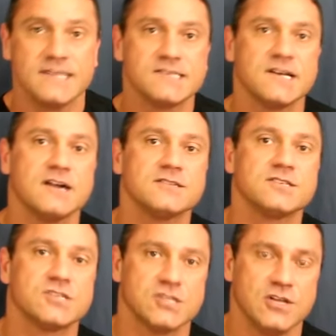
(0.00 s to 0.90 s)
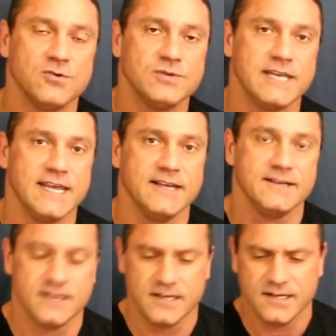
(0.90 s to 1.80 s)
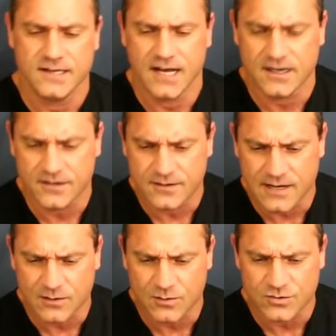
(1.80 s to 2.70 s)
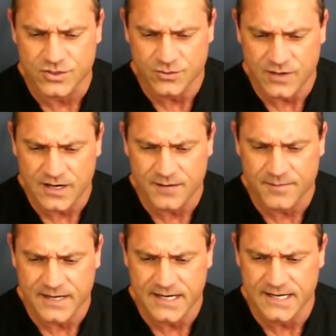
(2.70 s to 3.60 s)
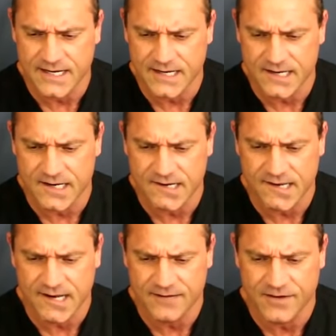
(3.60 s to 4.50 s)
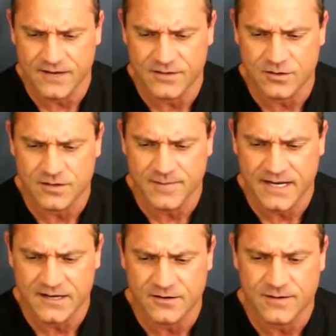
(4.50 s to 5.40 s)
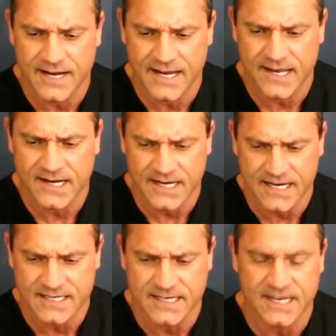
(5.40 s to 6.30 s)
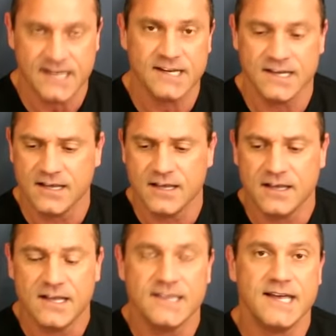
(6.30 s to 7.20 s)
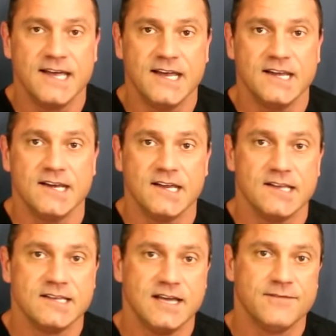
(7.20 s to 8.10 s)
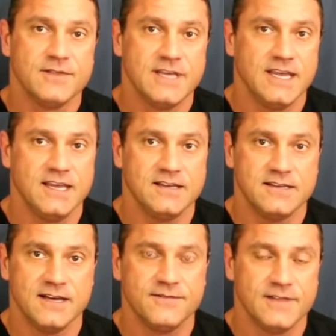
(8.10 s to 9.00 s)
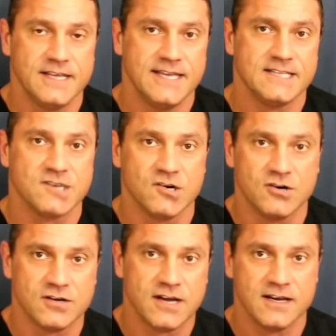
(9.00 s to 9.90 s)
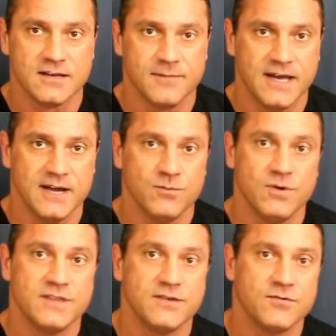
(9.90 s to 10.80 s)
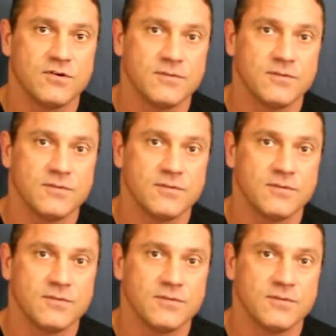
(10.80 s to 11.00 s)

and start slowly. I don't know how old you are, but again, if you have low libido and ED, then definitely, definitely that's all kind of combined with the